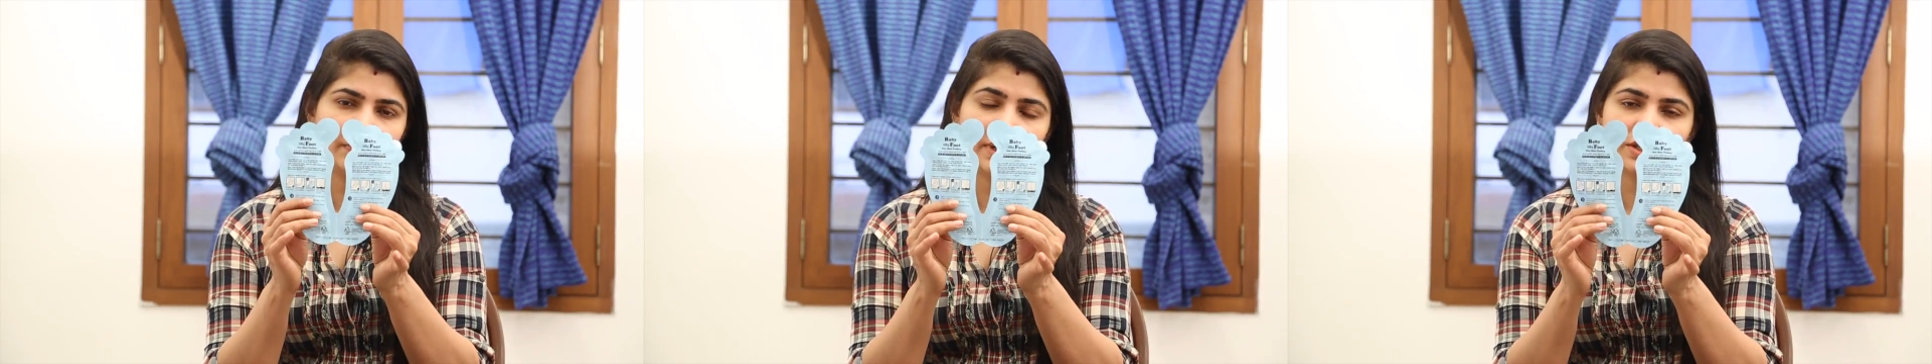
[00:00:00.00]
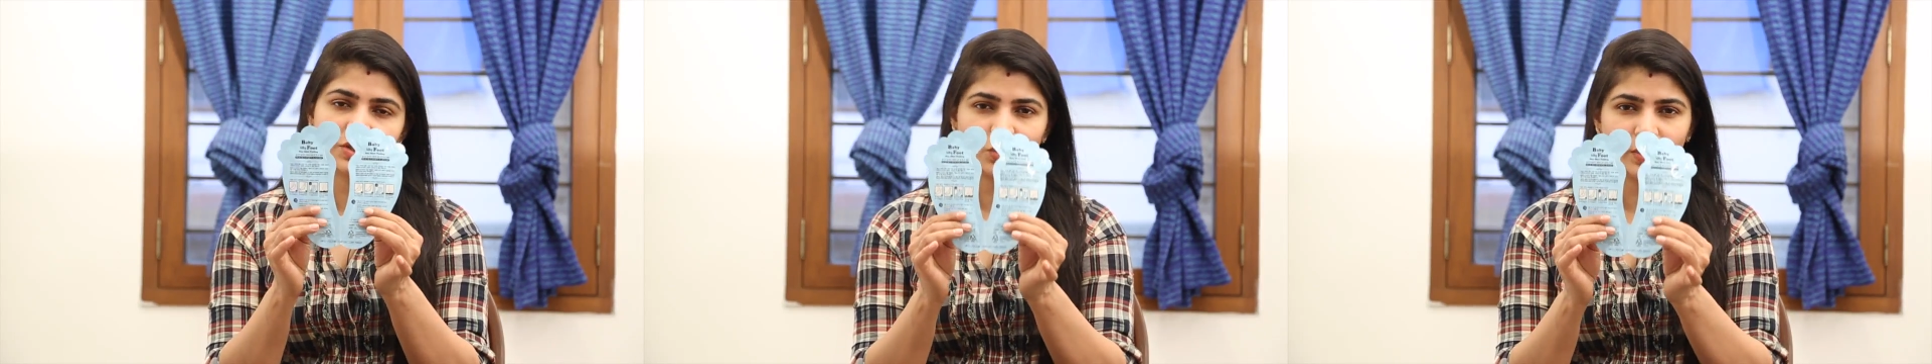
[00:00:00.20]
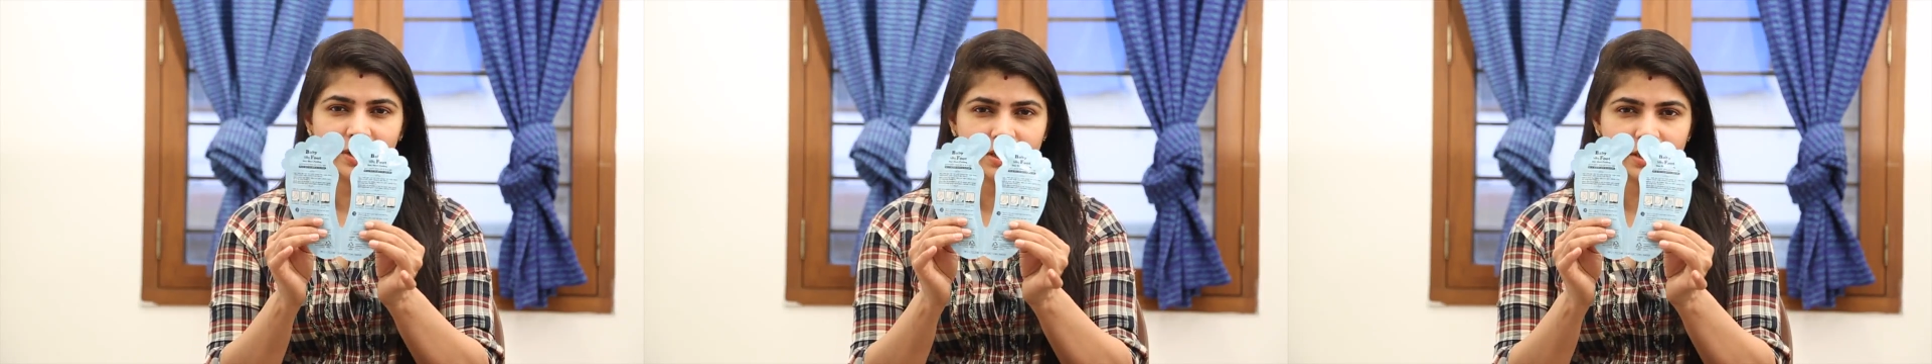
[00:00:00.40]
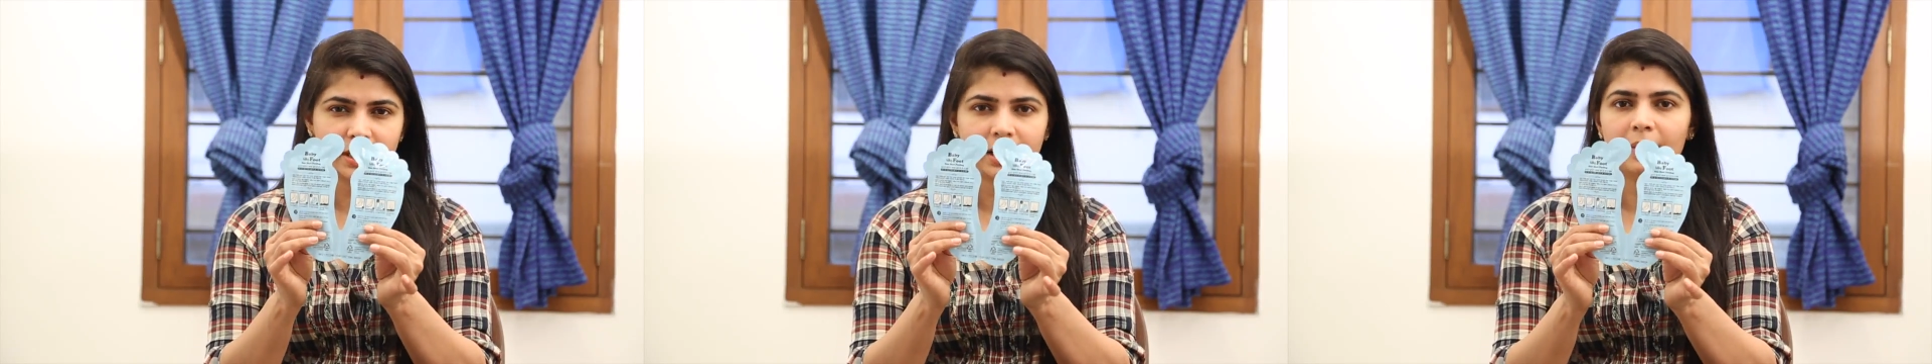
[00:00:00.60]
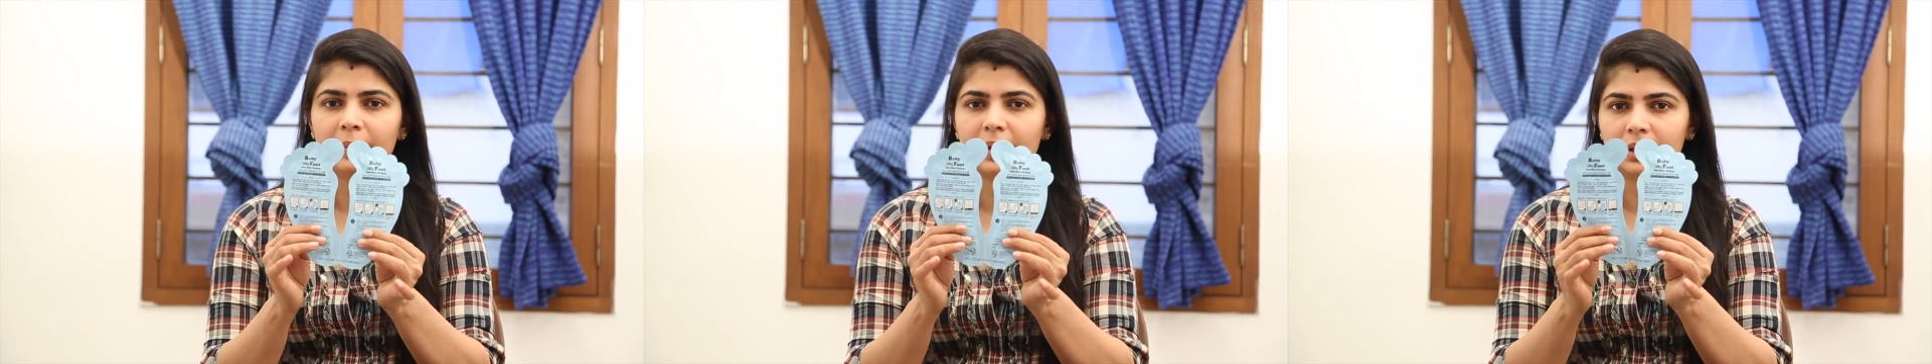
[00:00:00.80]
plus 20
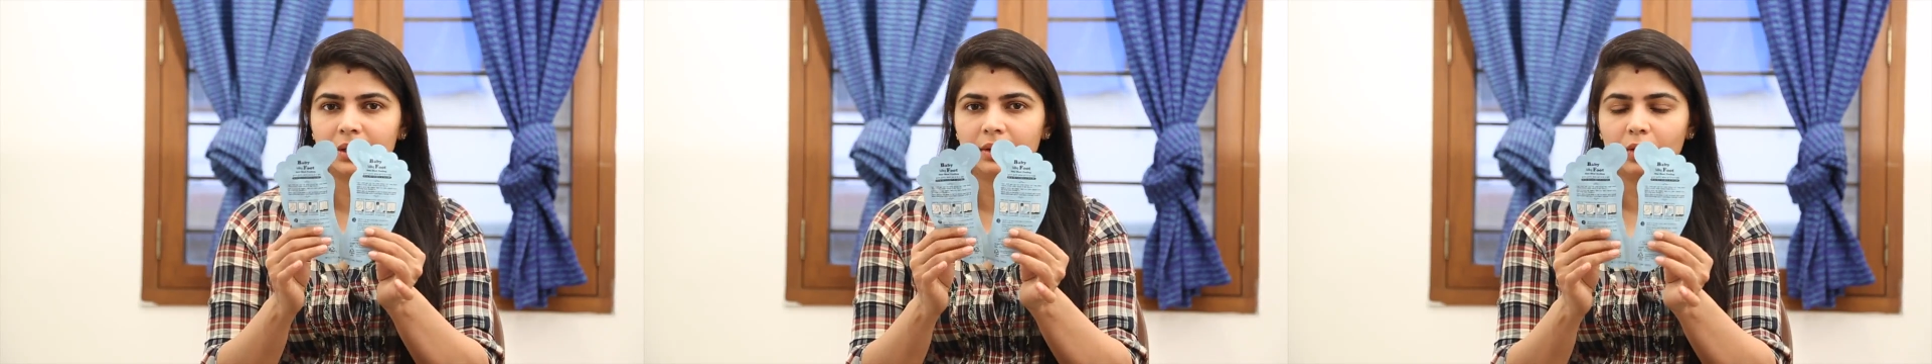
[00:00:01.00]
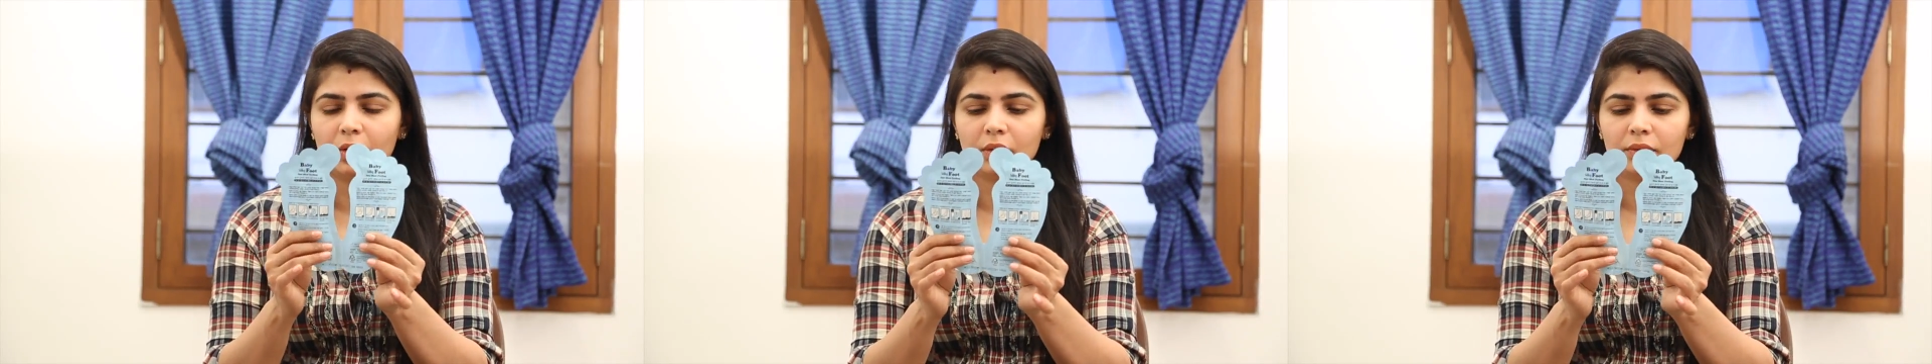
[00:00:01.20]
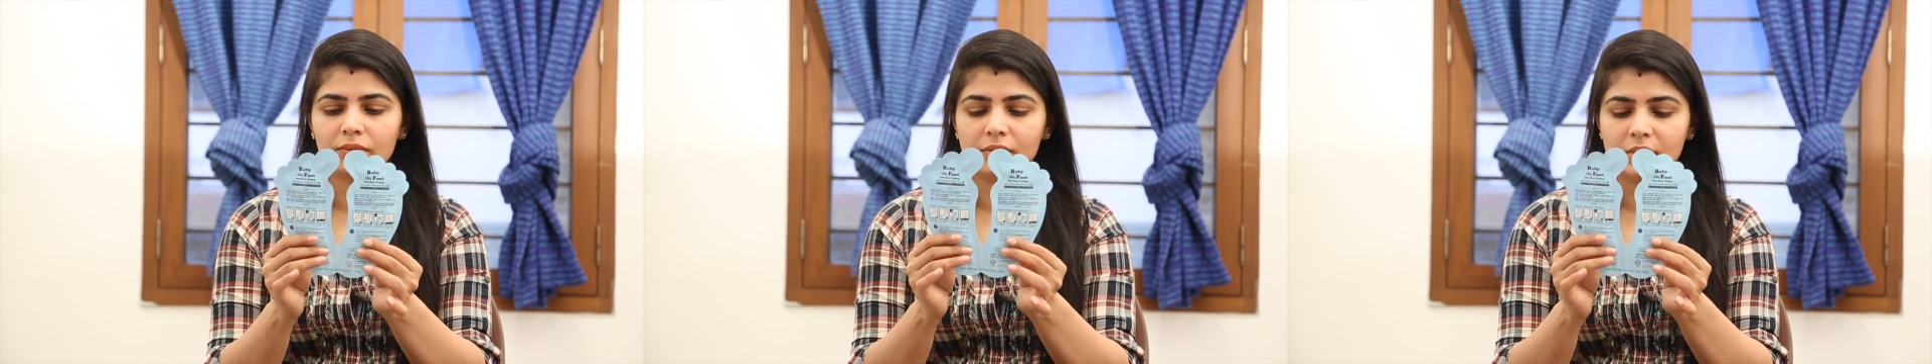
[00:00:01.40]
ml of